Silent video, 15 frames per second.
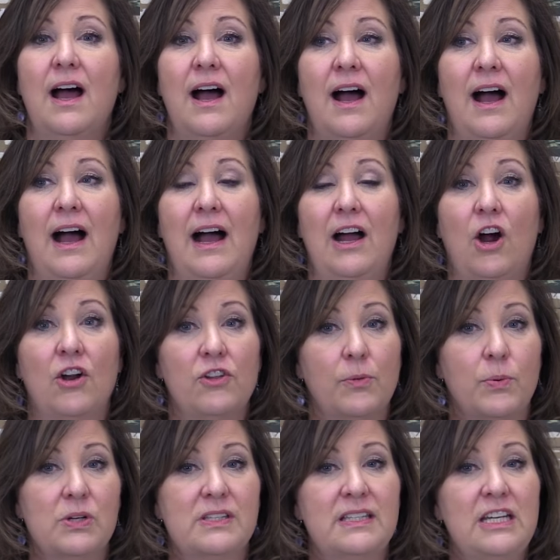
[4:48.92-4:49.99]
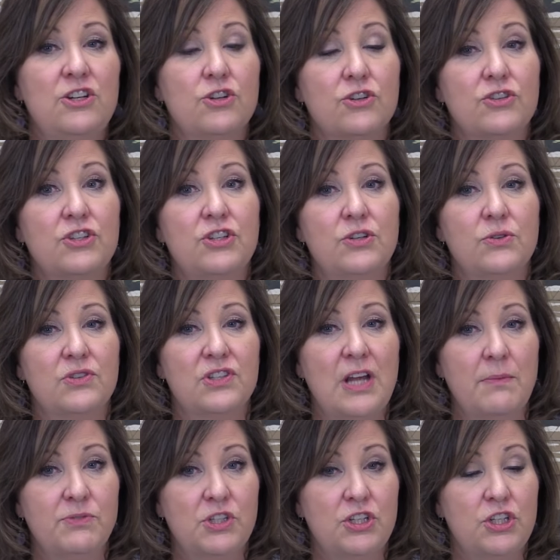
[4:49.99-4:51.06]
are there procedures to
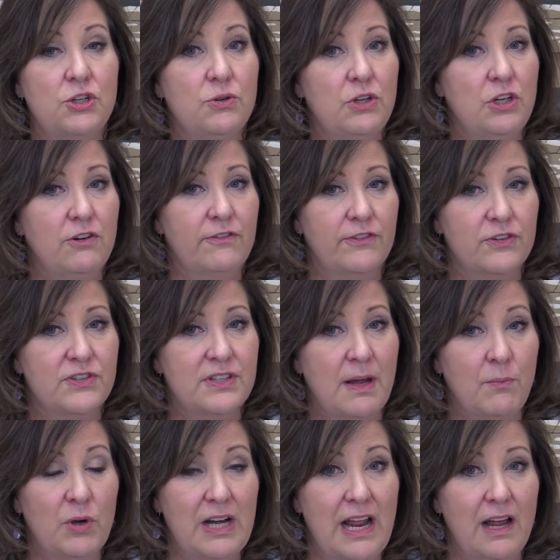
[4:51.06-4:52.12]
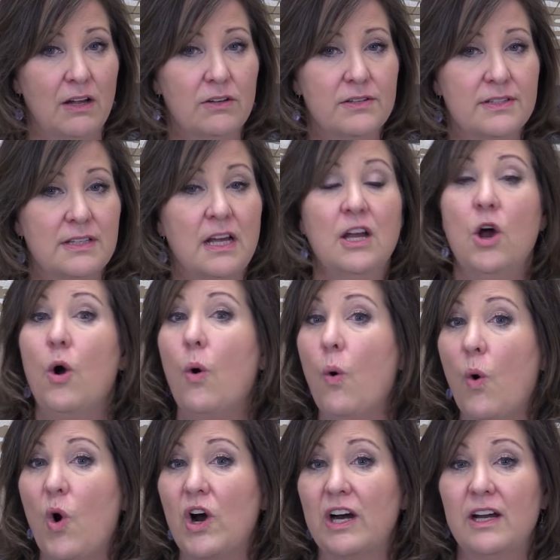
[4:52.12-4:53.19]
substitute you for someone else?
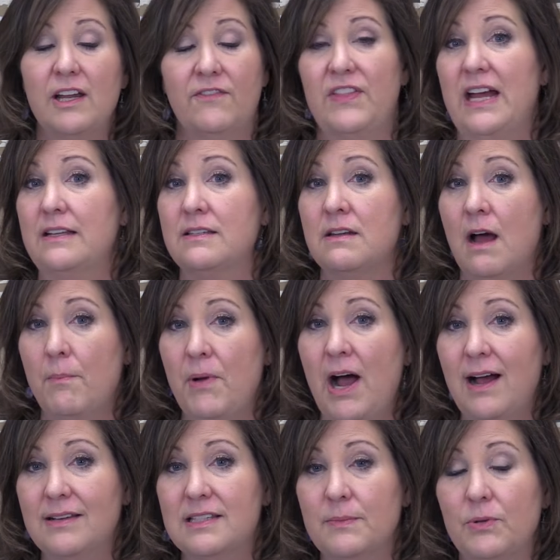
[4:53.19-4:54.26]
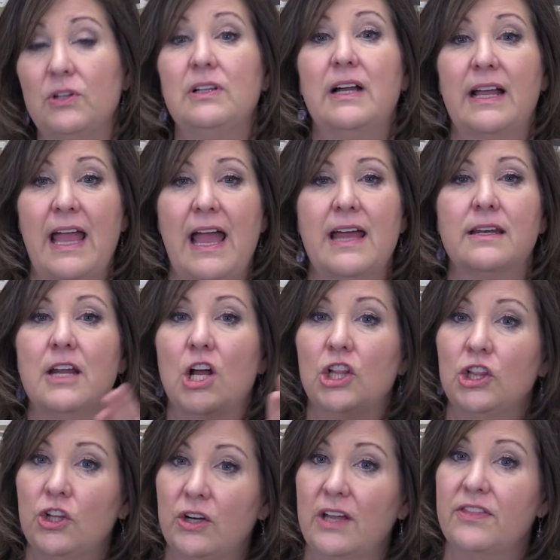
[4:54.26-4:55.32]
Or if that's not possible, again,
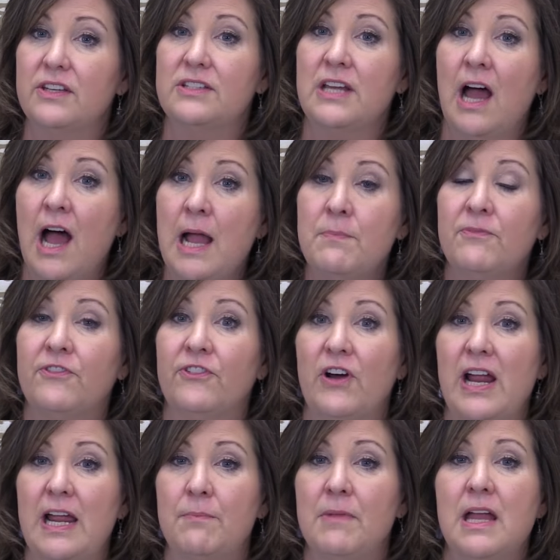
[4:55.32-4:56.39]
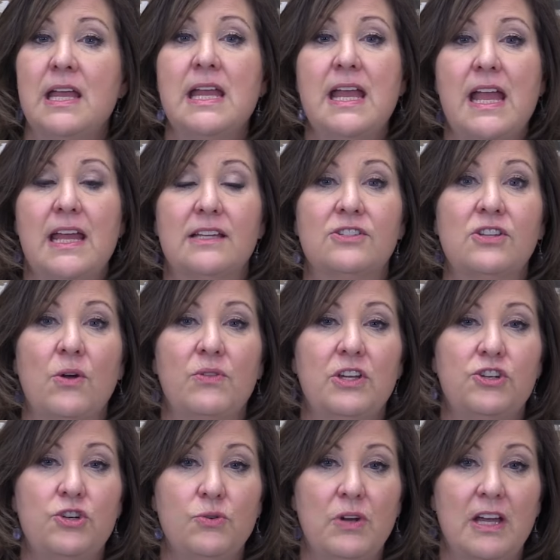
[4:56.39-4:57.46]
look at the time frame so
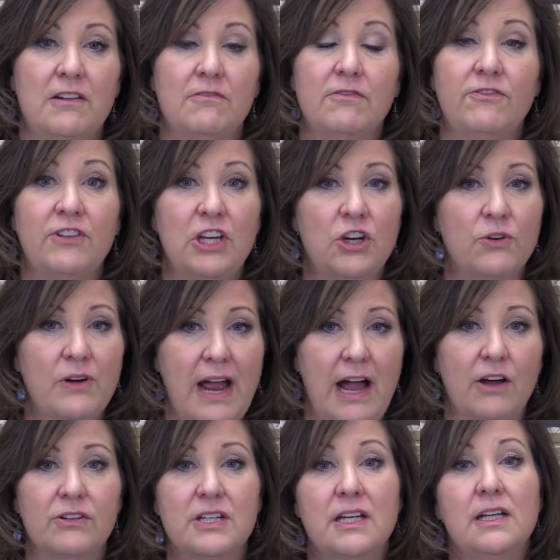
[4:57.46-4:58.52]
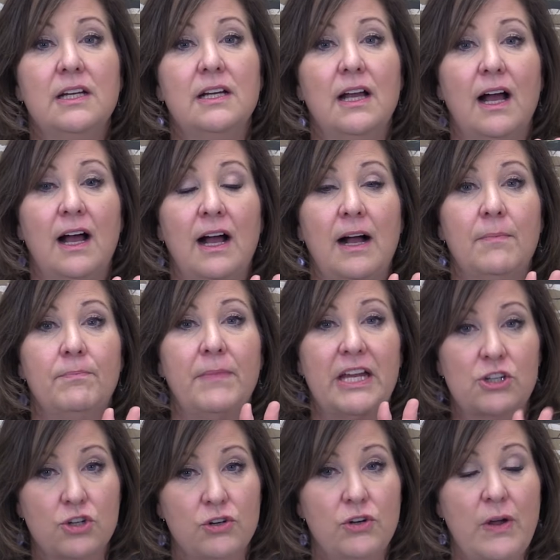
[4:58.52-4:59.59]
that you can figure out
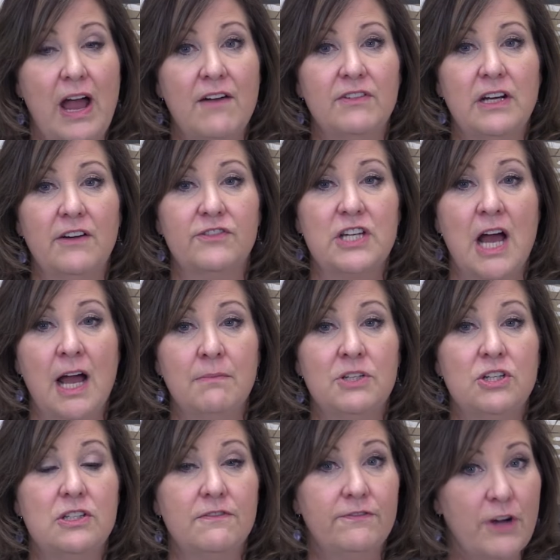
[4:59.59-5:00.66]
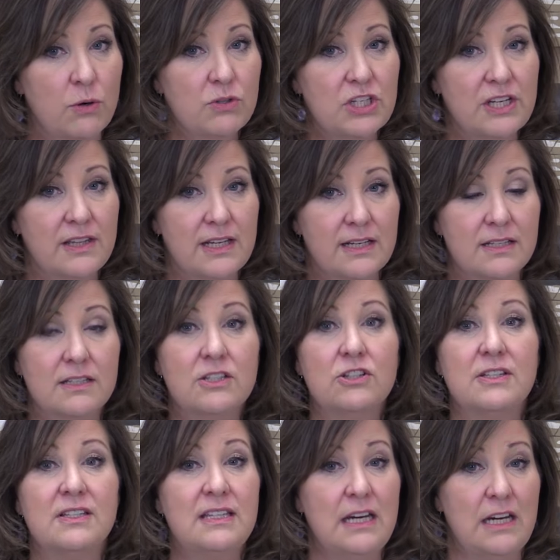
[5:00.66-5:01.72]
Make sure you have enough time to devote to this
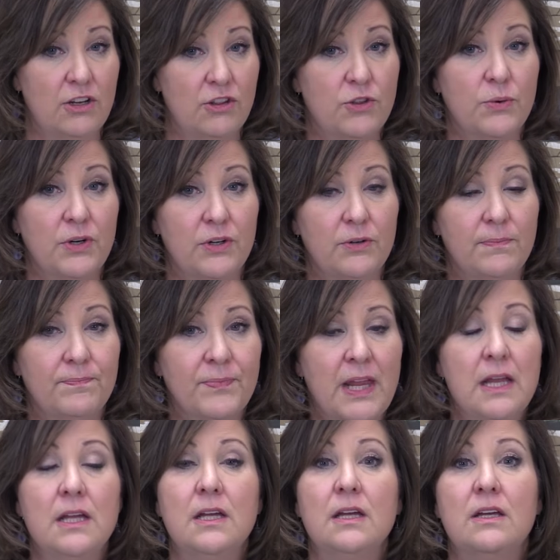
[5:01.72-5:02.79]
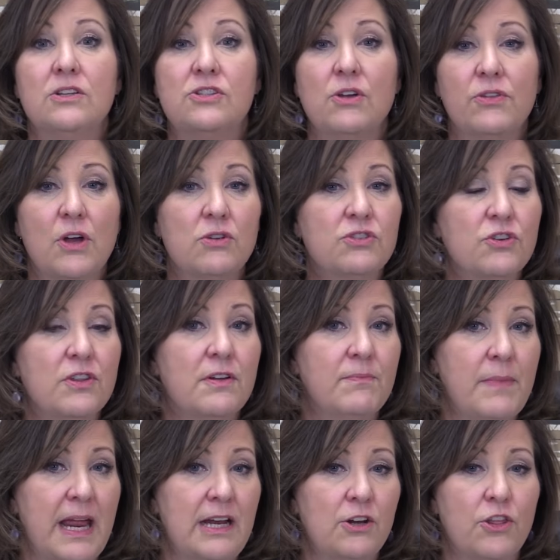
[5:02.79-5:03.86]
to see it through. So those are the
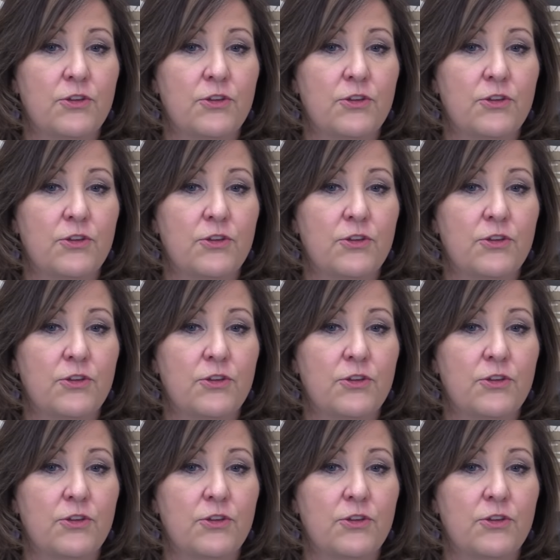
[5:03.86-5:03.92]
main